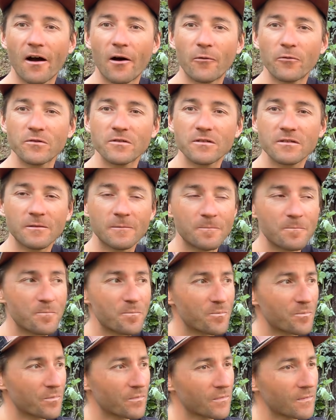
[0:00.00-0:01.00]
house
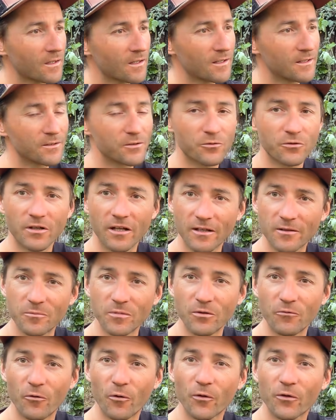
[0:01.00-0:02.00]
to get
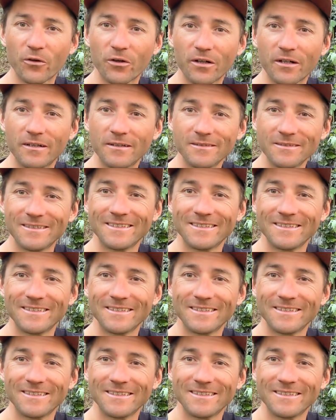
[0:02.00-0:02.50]
me water.